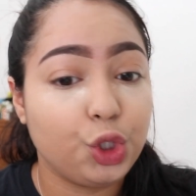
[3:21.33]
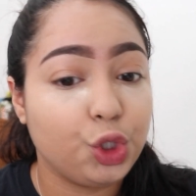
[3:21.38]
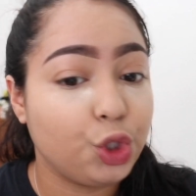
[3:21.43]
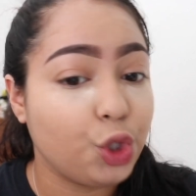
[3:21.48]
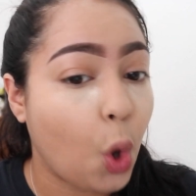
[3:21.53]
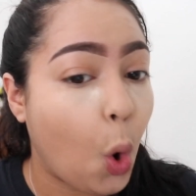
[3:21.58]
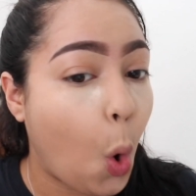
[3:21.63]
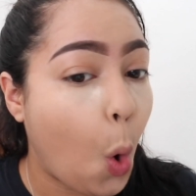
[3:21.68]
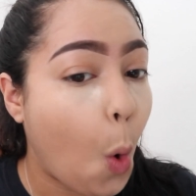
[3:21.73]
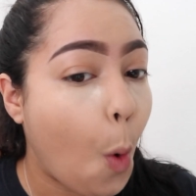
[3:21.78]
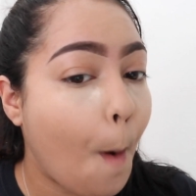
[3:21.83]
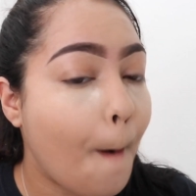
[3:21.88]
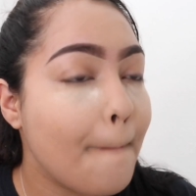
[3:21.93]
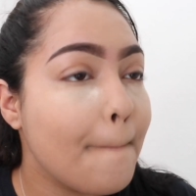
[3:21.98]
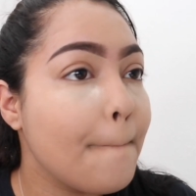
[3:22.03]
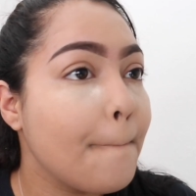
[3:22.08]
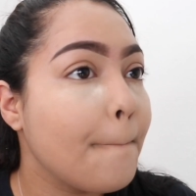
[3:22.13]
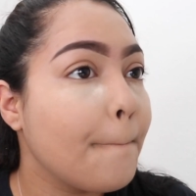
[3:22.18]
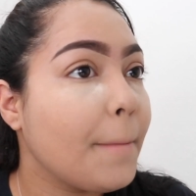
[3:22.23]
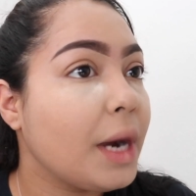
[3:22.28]
so
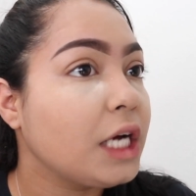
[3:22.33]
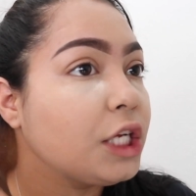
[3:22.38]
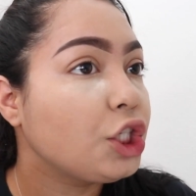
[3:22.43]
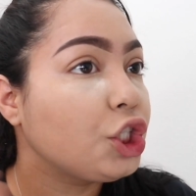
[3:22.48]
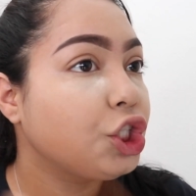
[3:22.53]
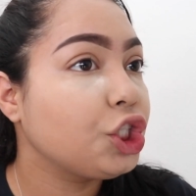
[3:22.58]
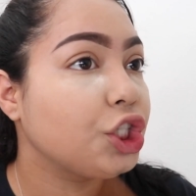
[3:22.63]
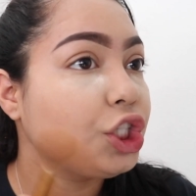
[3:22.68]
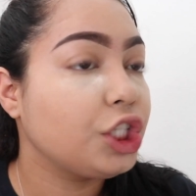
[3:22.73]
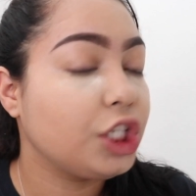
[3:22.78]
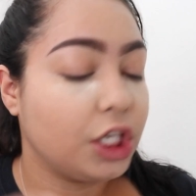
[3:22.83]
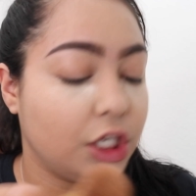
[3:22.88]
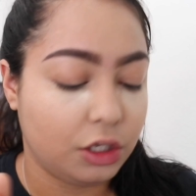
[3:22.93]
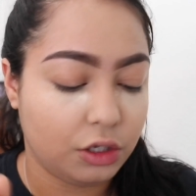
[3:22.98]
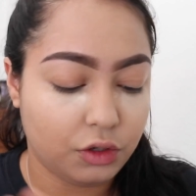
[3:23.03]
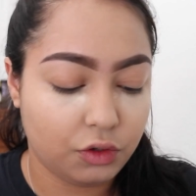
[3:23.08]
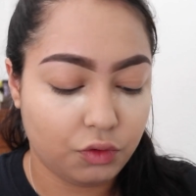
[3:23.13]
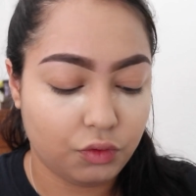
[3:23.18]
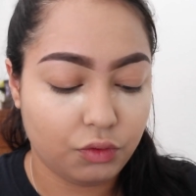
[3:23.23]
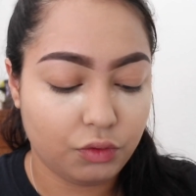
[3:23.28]
much
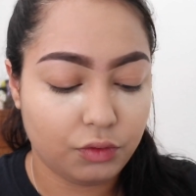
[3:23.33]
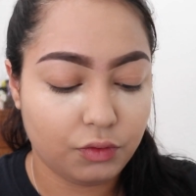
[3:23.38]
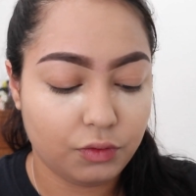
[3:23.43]
till